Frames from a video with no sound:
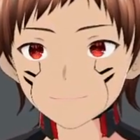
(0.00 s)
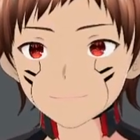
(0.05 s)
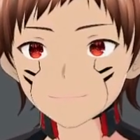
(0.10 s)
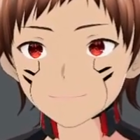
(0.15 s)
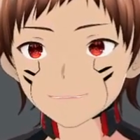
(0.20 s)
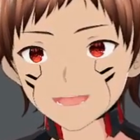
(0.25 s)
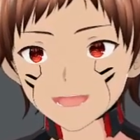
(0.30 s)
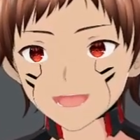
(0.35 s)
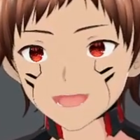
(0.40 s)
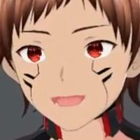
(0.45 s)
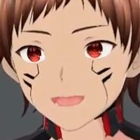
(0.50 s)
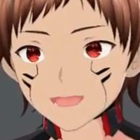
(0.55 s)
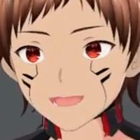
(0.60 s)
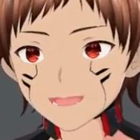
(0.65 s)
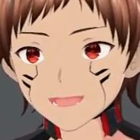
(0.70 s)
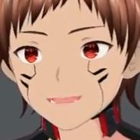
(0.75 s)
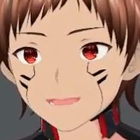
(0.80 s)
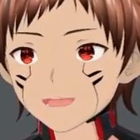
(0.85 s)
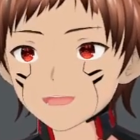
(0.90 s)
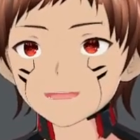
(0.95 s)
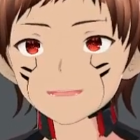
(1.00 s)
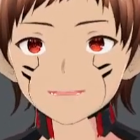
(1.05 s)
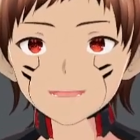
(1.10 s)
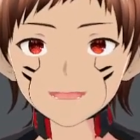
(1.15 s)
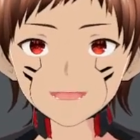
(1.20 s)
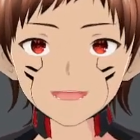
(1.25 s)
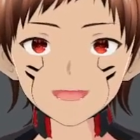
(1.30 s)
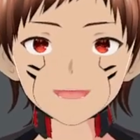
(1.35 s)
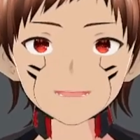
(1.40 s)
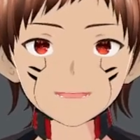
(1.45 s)
Mega Scrapjack
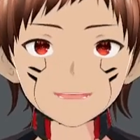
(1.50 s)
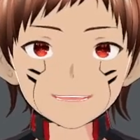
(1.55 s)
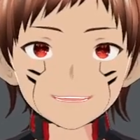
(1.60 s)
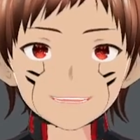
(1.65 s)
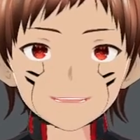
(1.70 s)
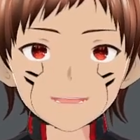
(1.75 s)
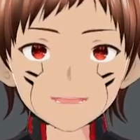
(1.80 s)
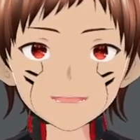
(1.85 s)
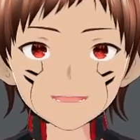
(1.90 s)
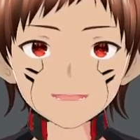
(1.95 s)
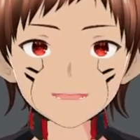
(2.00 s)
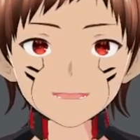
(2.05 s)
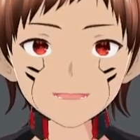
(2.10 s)
was 80.